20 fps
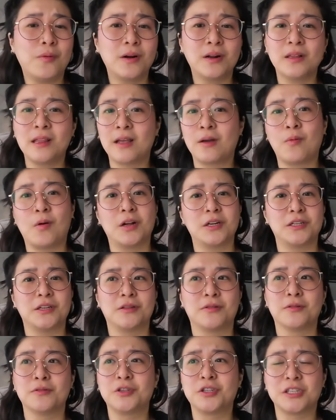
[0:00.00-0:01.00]
want to like watch it
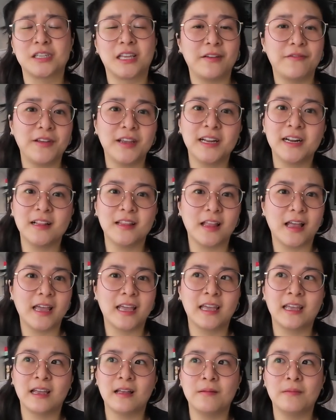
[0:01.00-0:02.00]
through, just giving it a
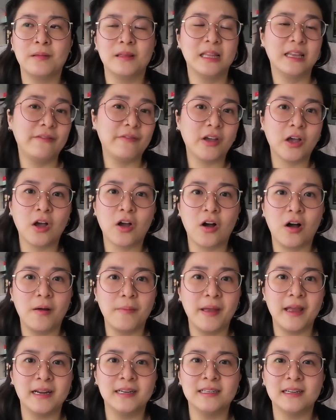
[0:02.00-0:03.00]
like leaving a
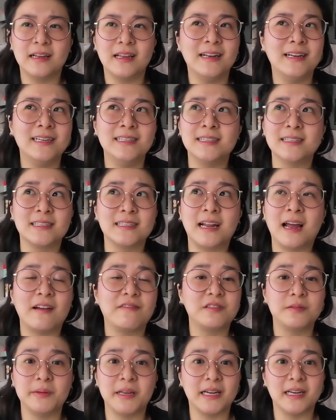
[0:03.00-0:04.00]
comment and it doesn't have
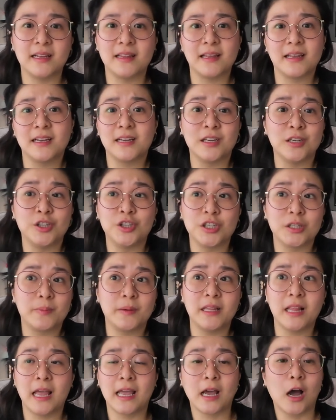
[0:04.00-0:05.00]
to be anything it can just be
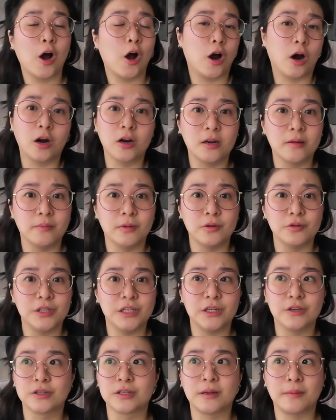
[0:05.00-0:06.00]
like a heart
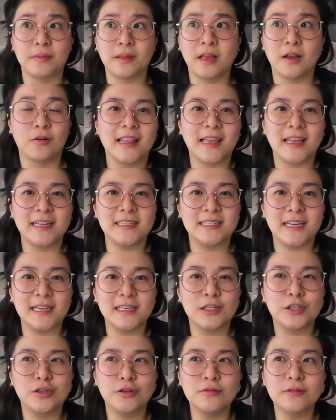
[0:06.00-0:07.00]
emoji or something like it
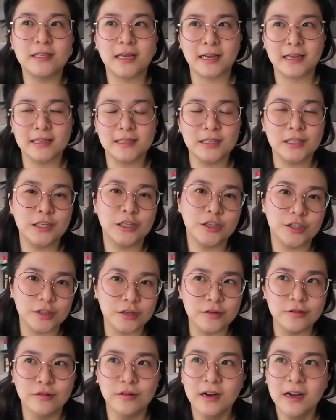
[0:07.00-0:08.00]
takes two seconds to
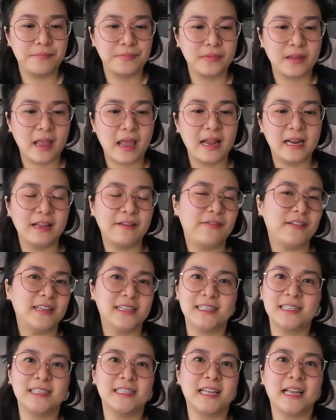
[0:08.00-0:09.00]
do and if
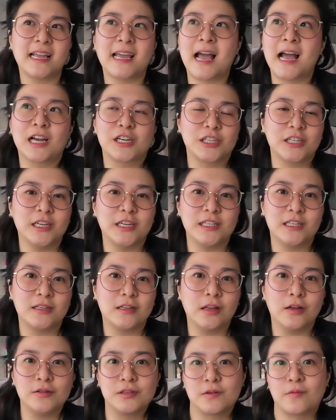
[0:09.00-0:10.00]
this is like actually a
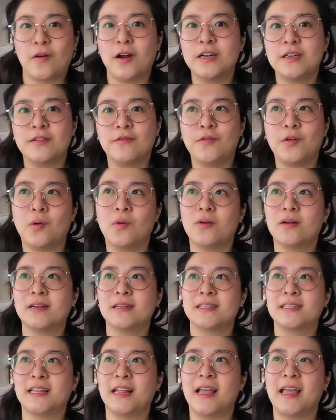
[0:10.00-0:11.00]
close friend of
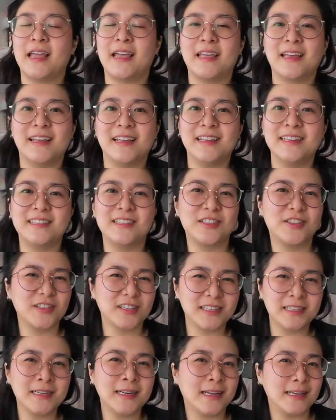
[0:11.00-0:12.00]
yours like it's
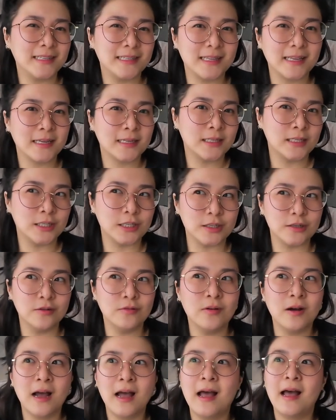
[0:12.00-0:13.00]
just a nice thing to
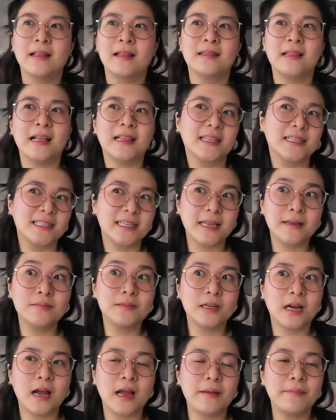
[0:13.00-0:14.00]
do at the same
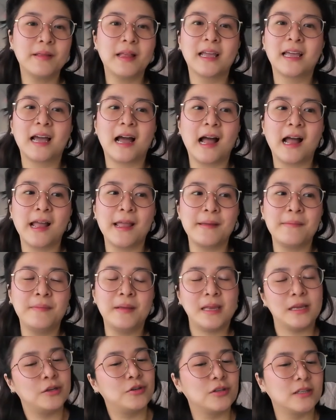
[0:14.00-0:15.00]
time, like I'm
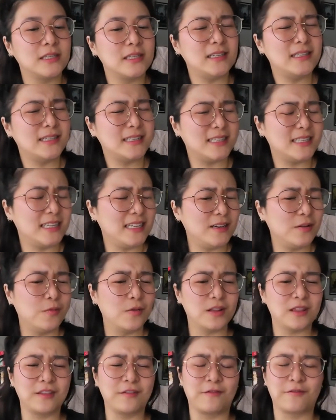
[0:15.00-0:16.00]
interested to see
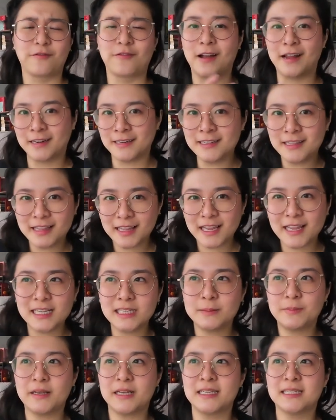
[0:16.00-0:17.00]
what the friend
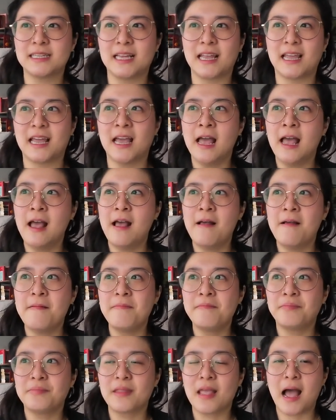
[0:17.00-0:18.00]
thinks because like
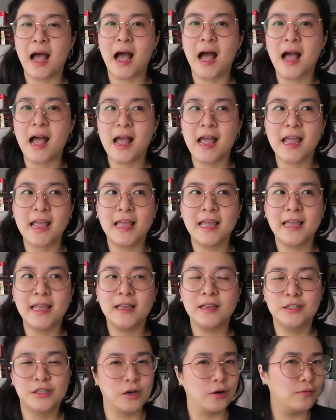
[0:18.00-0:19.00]
I
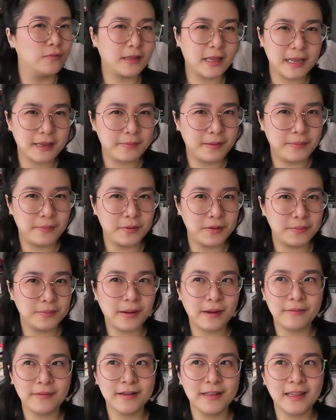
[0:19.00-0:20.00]
don't like people in
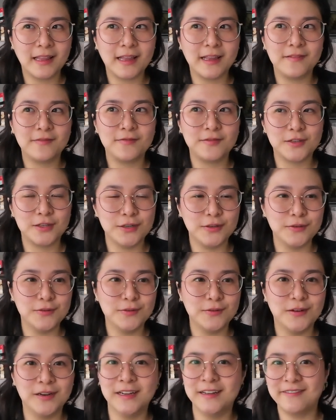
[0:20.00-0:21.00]
my real life
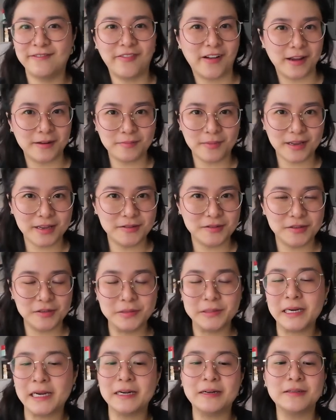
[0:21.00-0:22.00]
to find my YouTube
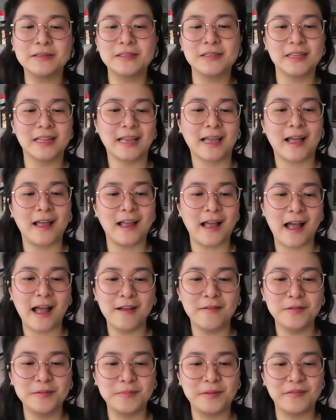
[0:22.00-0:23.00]
channel, so like I, I
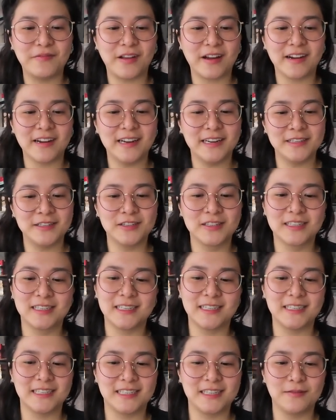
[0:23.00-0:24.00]
would be very
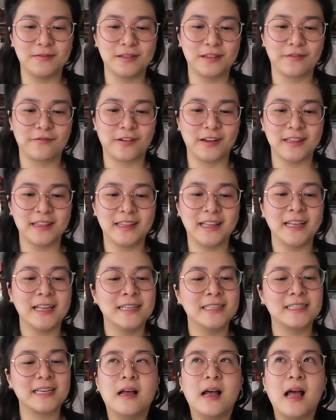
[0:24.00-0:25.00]
interested to see what the friend
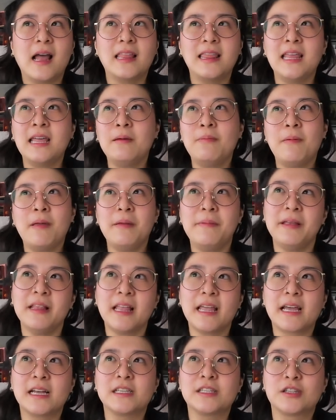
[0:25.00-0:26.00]
thinks. I think maybe
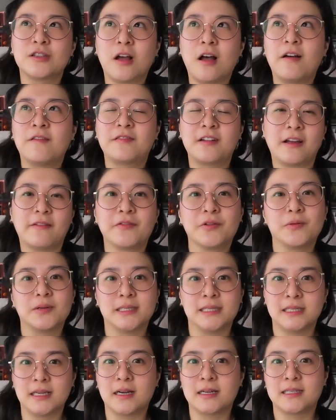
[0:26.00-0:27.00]
like a soft
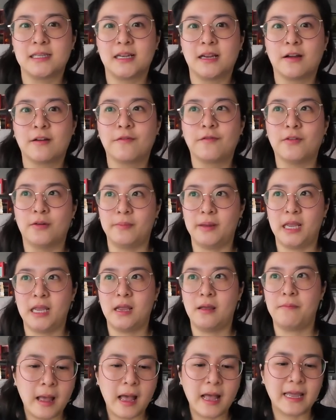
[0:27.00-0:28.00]
everyone sucks here for
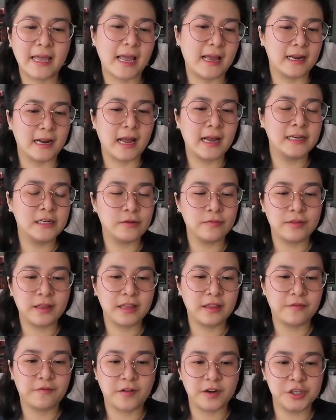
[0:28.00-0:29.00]
me. Again, I don't
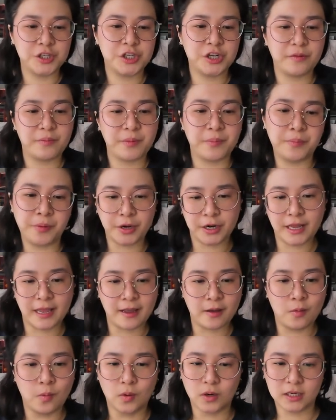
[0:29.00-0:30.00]
think the friend should have been
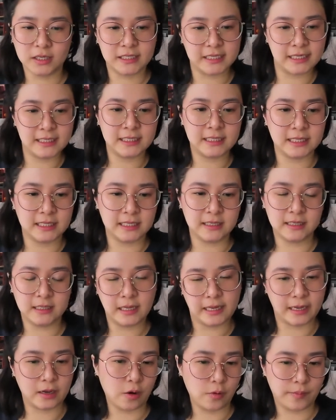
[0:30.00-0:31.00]
putting words into the,
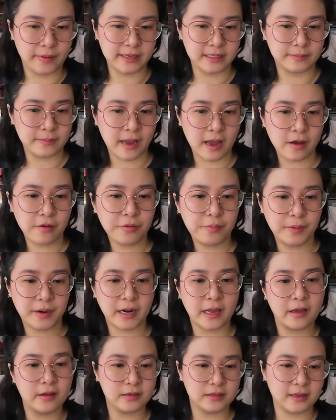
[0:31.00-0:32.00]
like OP's mouth, but
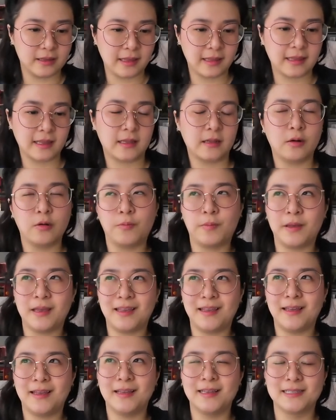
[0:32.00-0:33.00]
I also think that OP
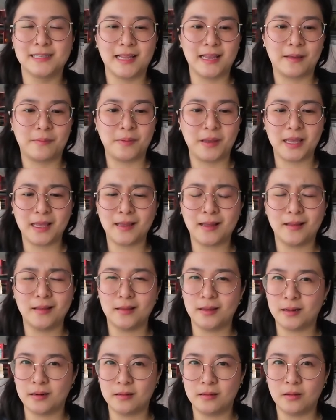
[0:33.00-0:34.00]
is like being a
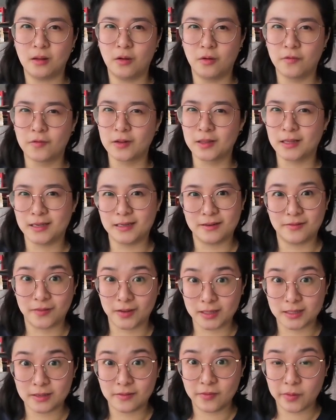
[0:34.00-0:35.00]
little overly
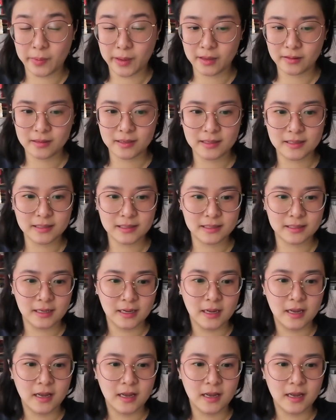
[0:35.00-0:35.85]
defensive about this.